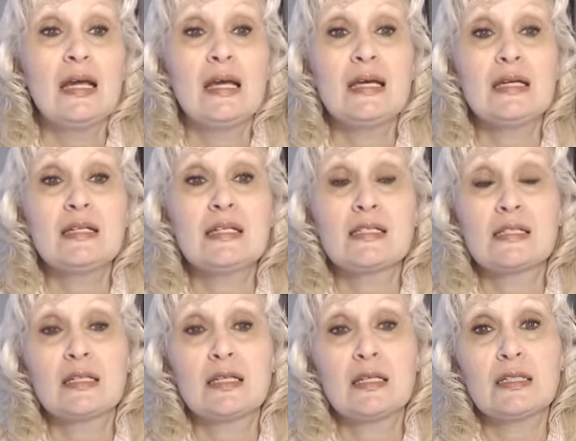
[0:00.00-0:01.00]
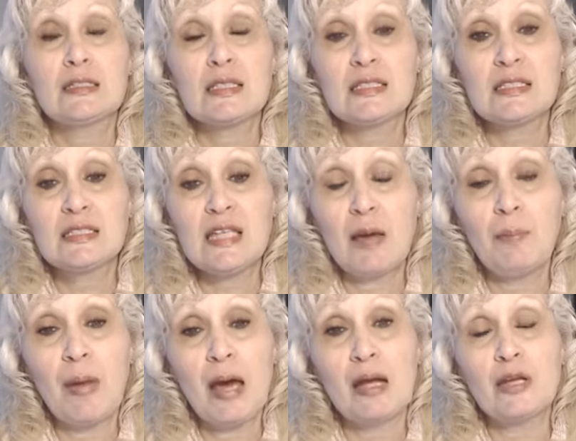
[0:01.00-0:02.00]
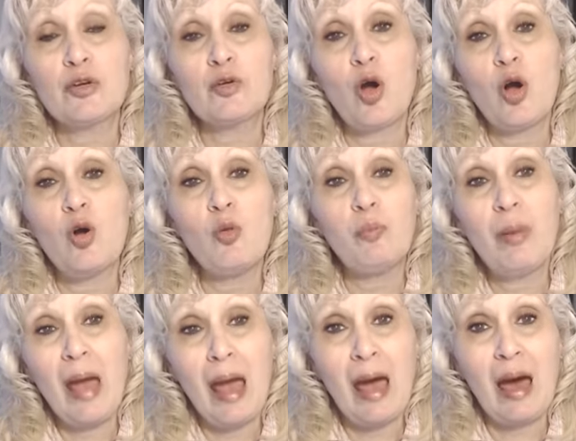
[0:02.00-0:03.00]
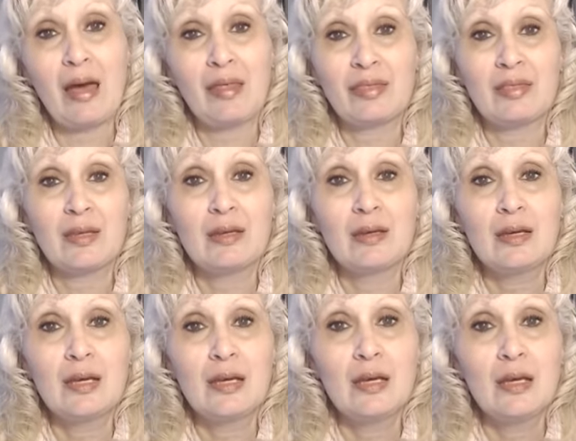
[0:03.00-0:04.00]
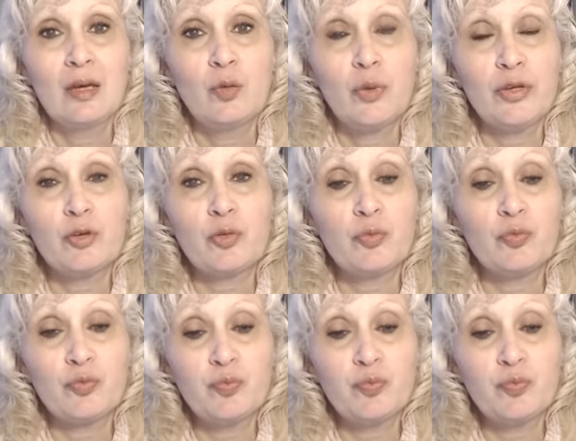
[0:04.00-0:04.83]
is to step out of your own path when you're